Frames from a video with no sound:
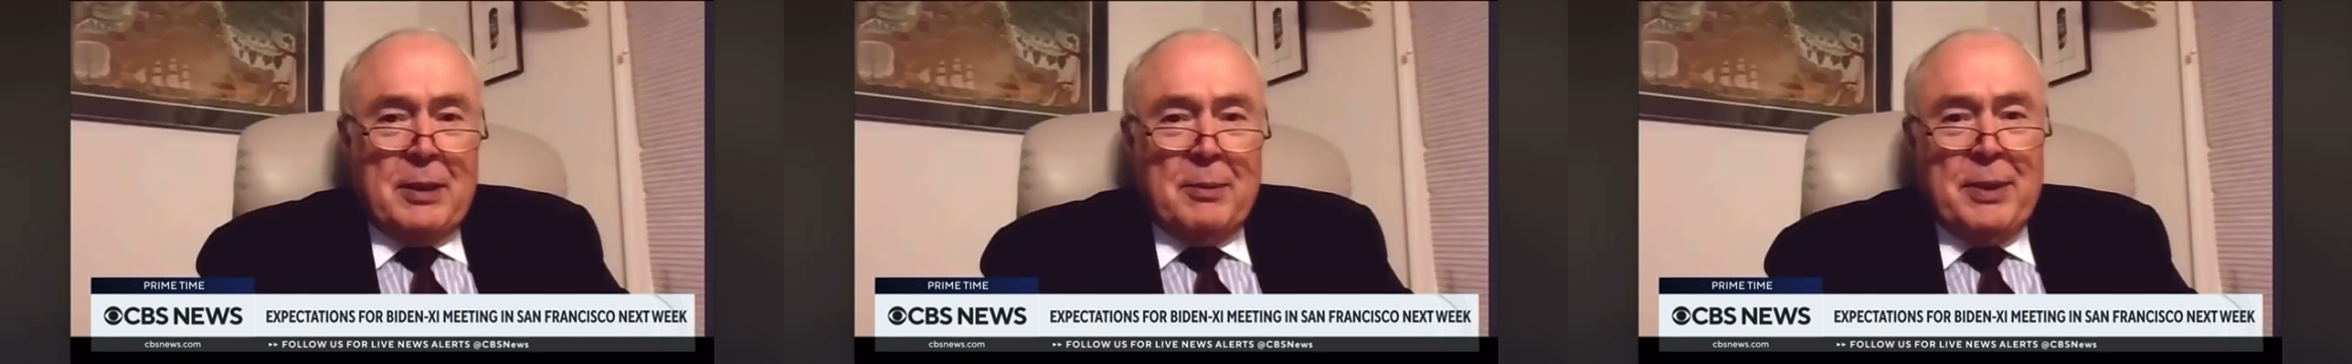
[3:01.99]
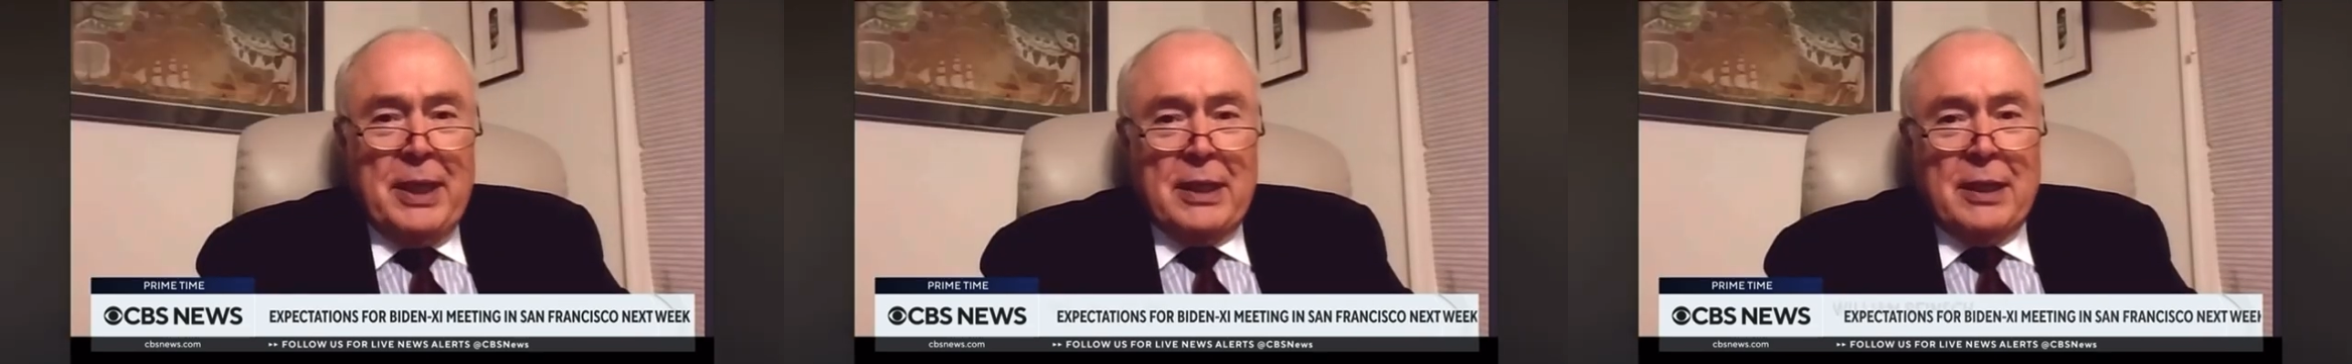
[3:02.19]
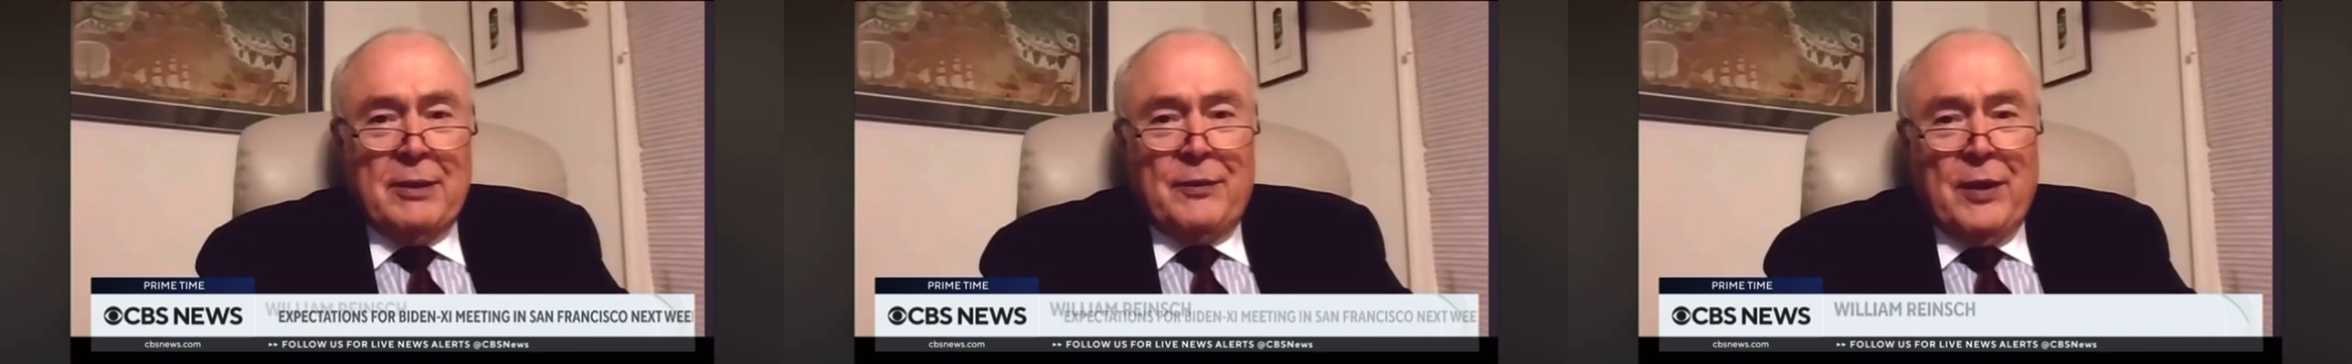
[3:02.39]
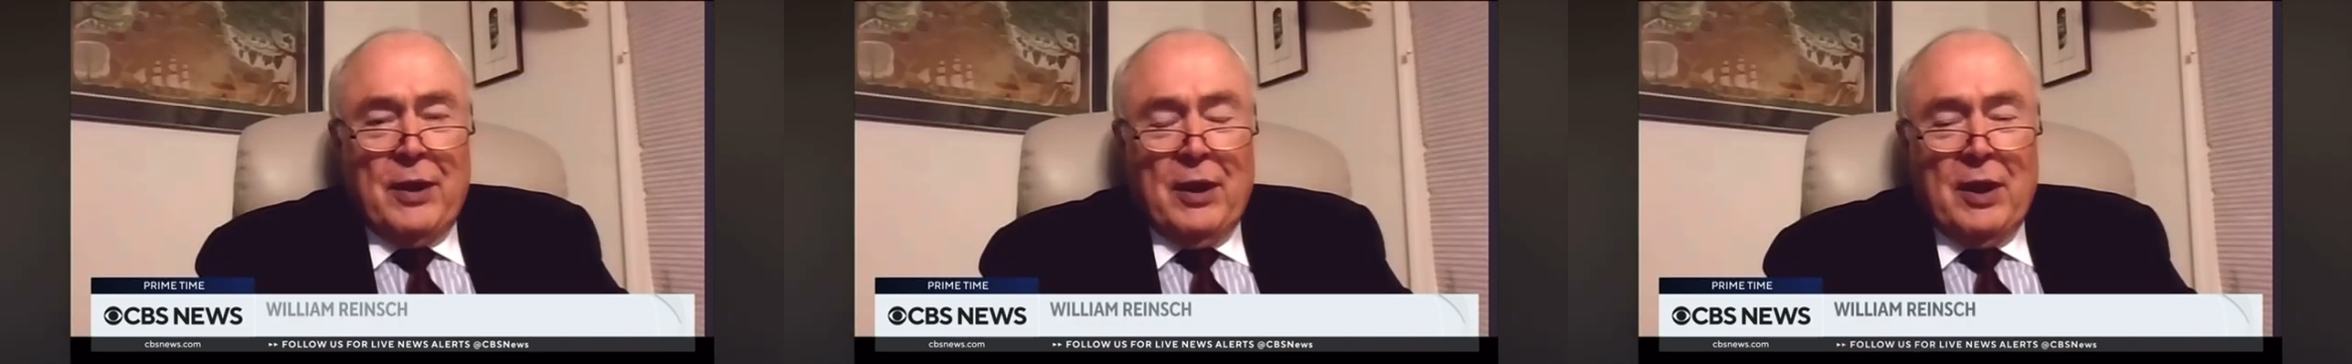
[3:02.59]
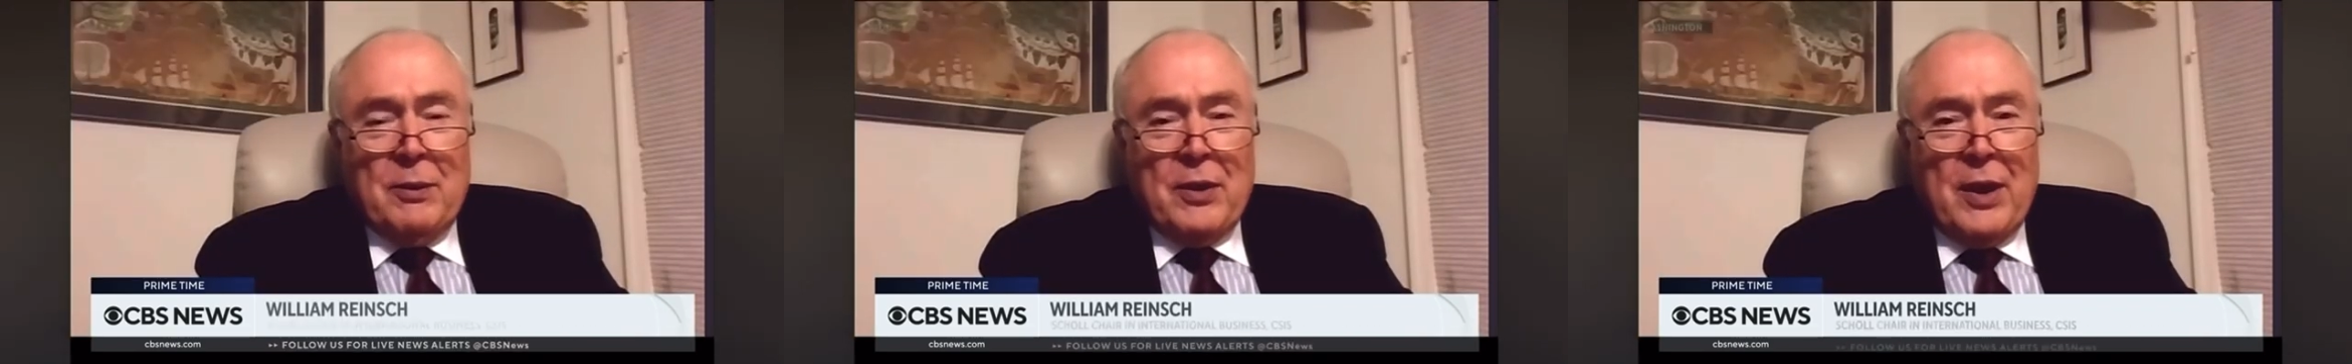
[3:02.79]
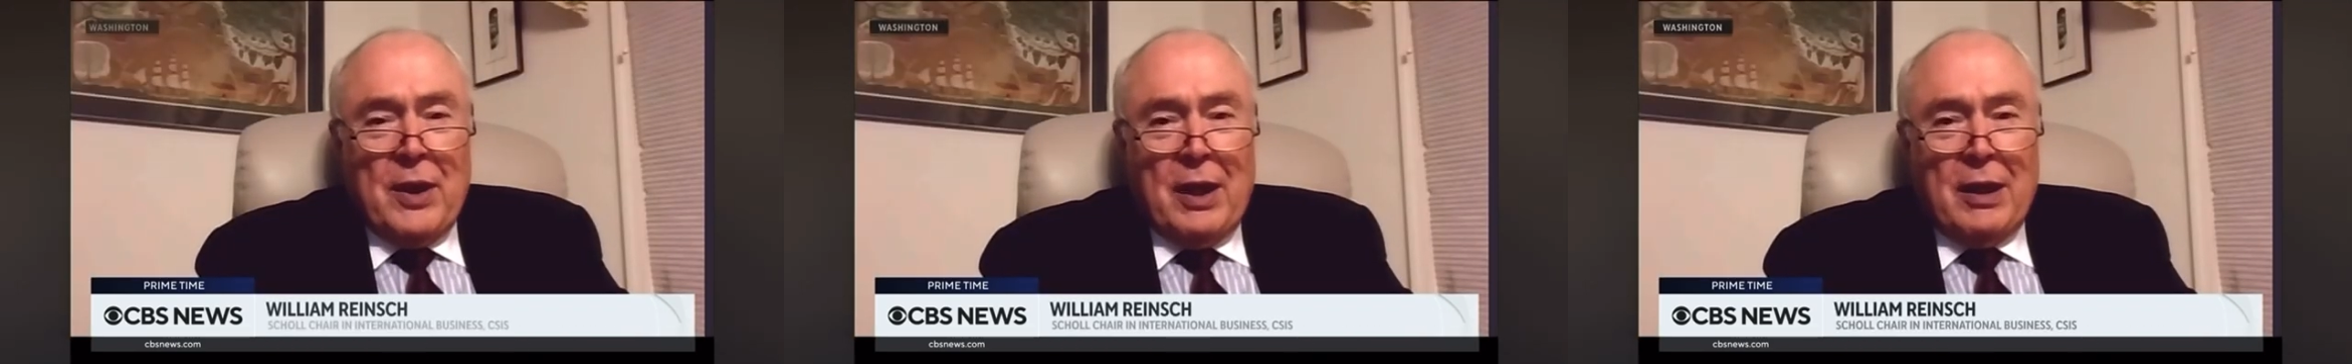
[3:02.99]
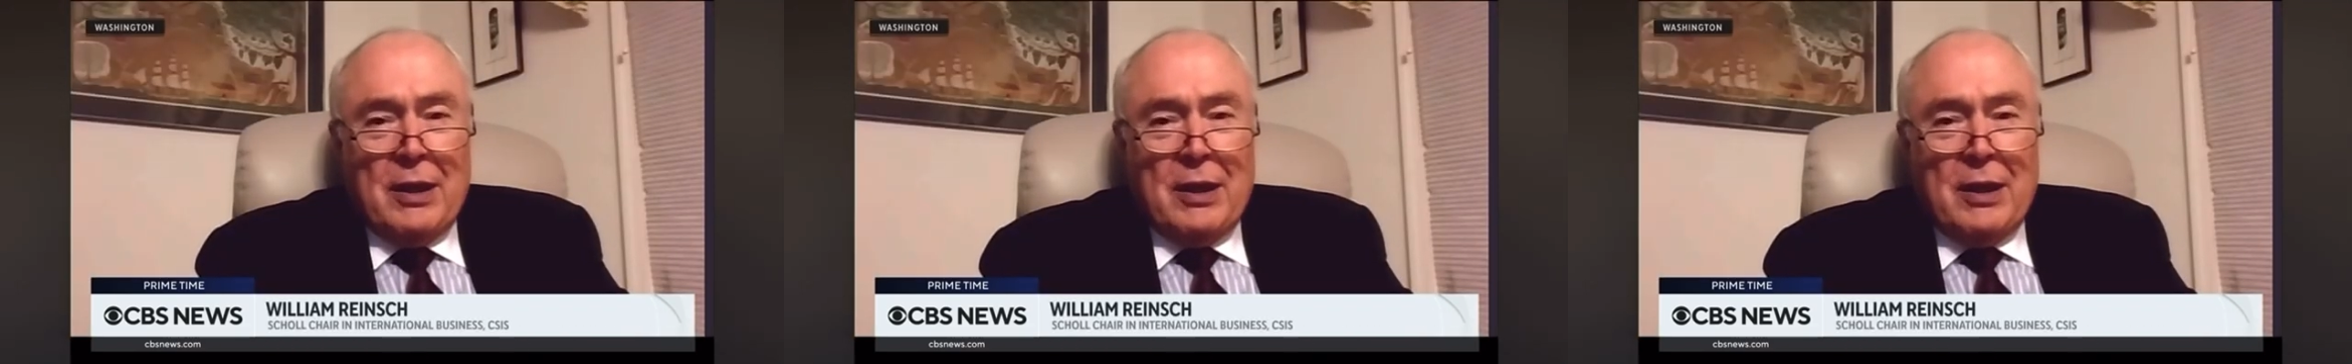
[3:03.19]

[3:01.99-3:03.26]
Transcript: compete unfairly with